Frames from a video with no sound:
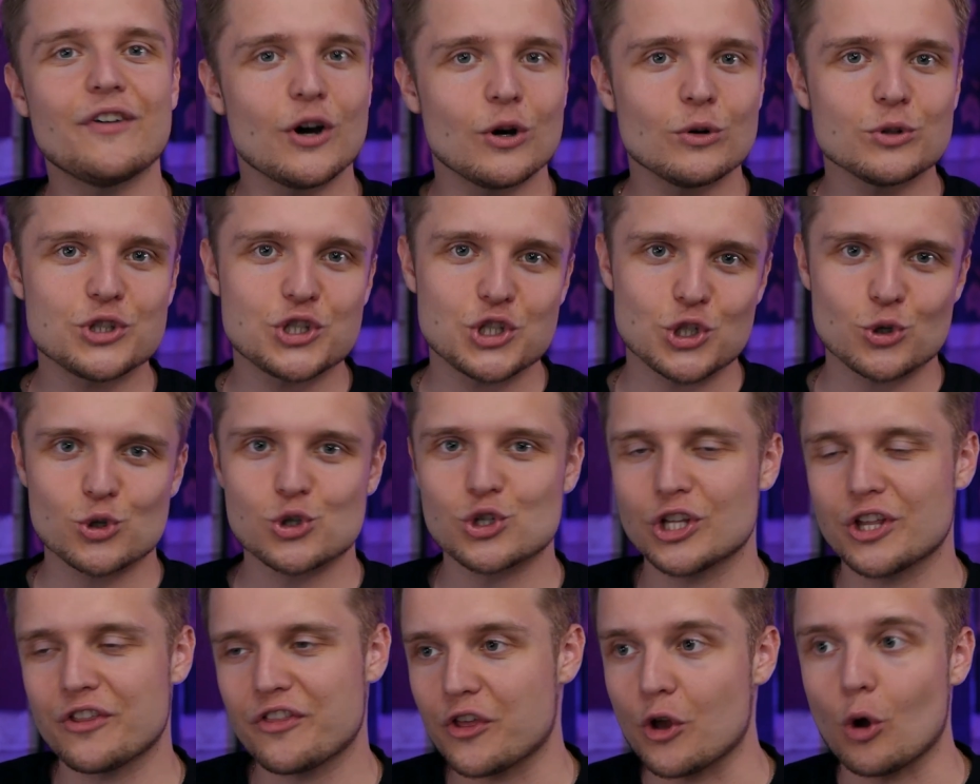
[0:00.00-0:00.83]
how it's
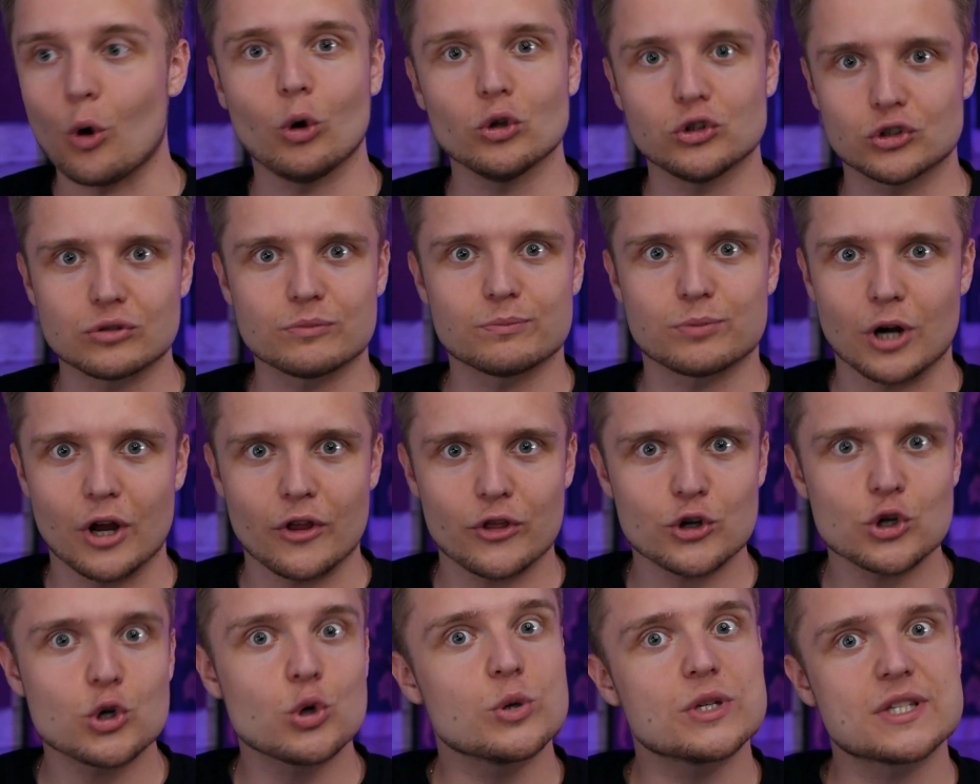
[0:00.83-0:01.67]
usually the older
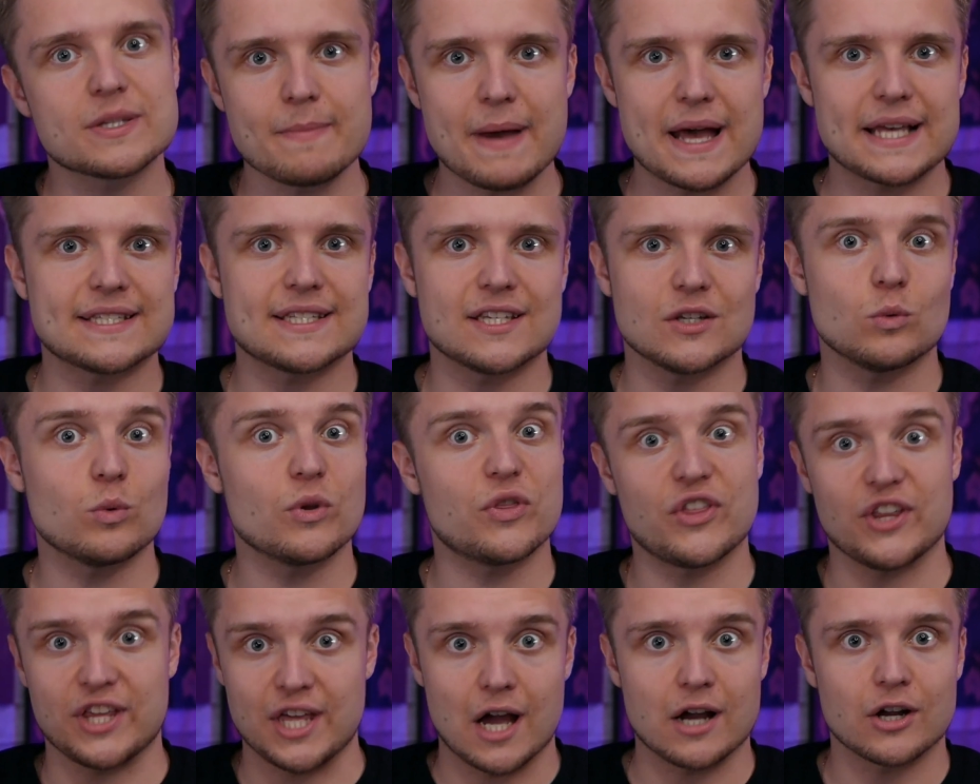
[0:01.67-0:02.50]
brother who's messing
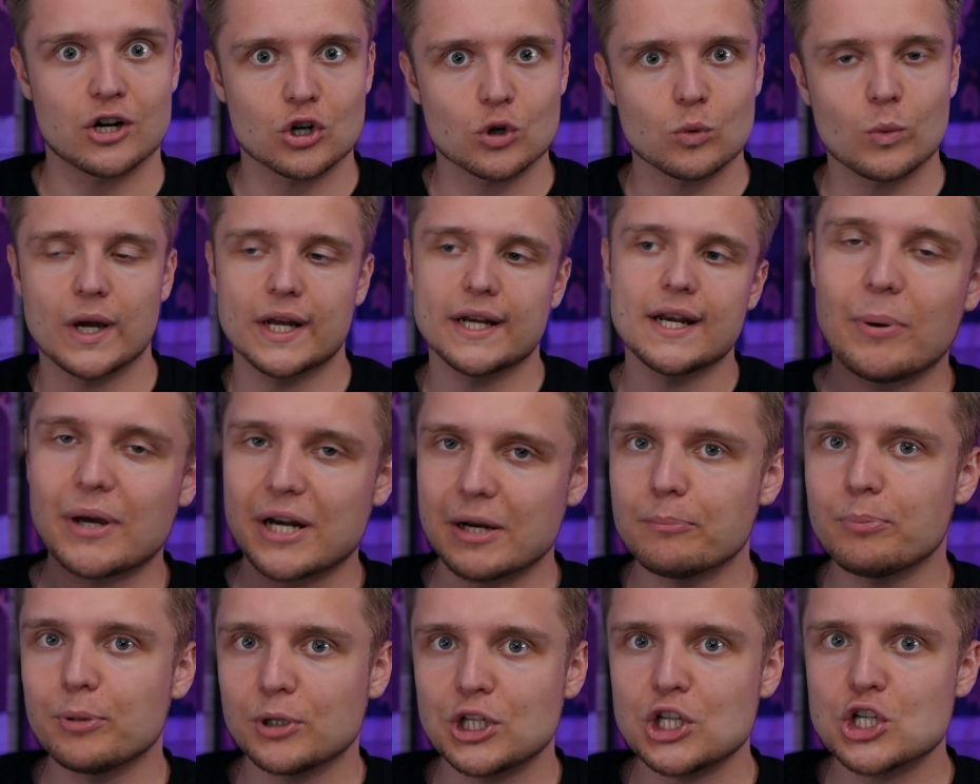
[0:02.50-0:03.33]
with the younger one, but
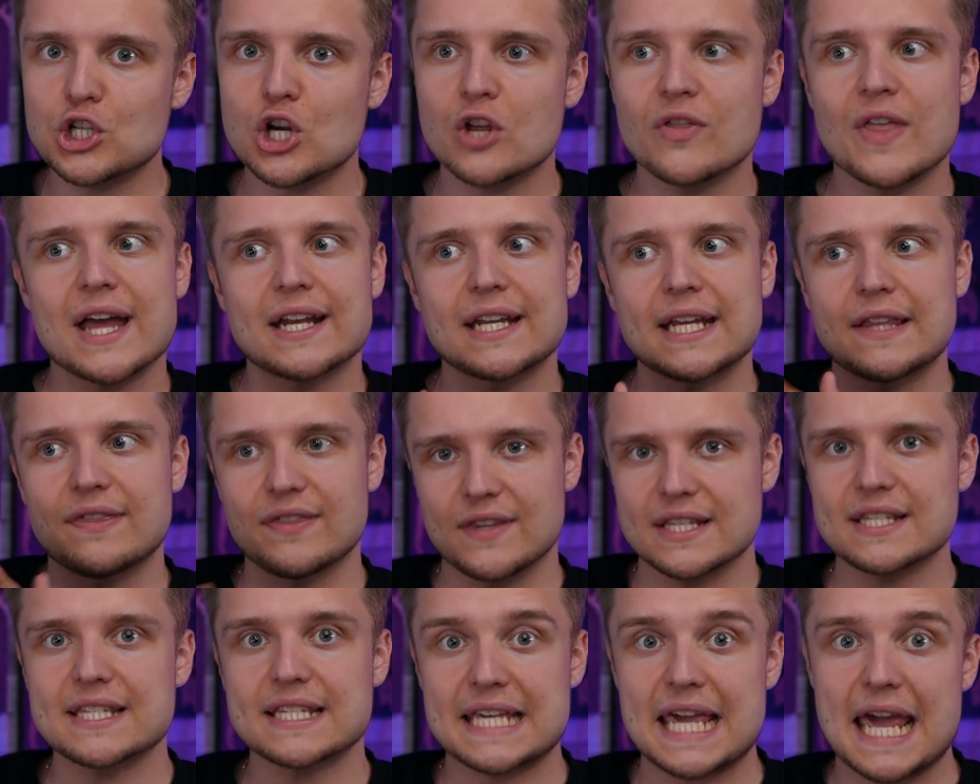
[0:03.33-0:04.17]
I'm pretty sure that in
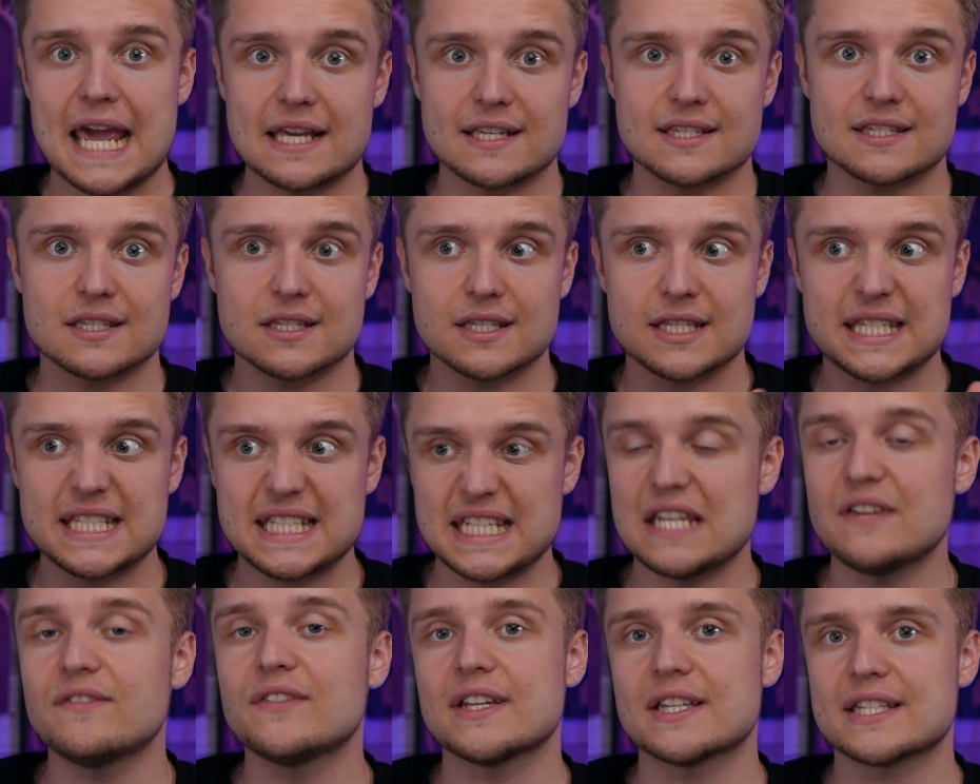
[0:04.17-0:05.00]
this case,
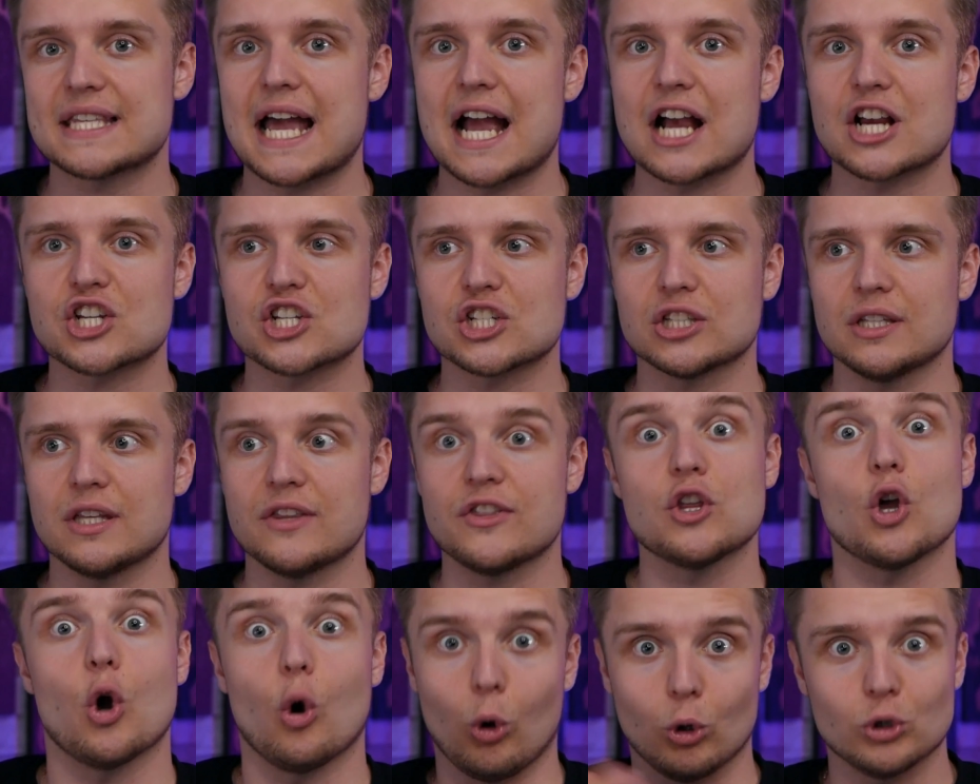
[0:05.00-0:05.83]
Steven is actually
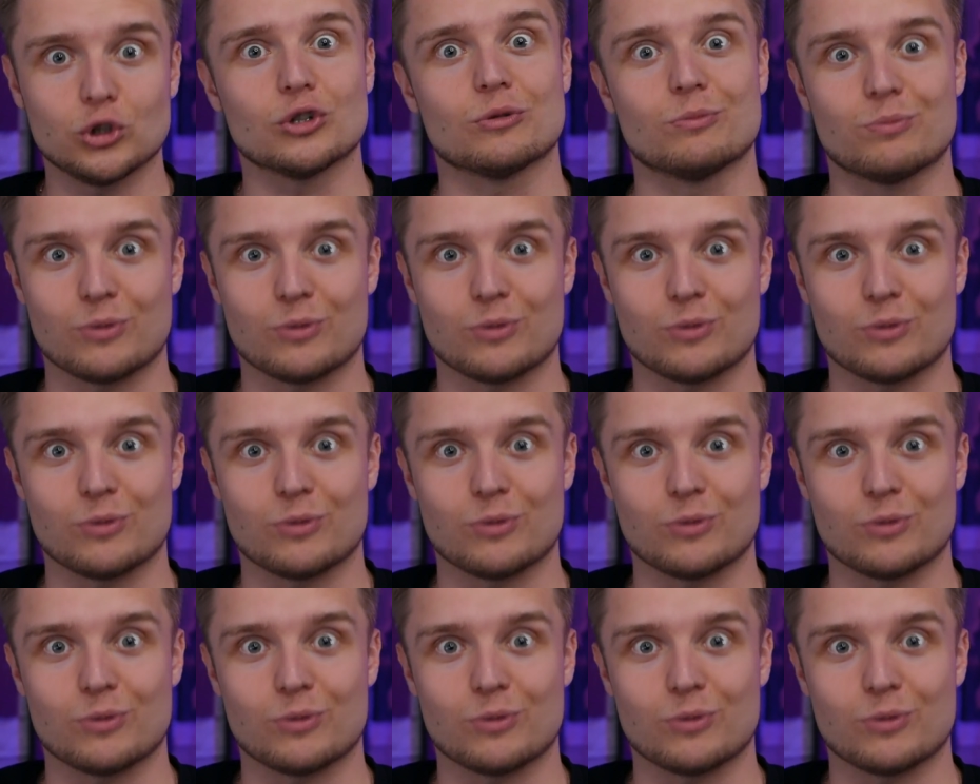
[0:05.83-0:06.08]
the older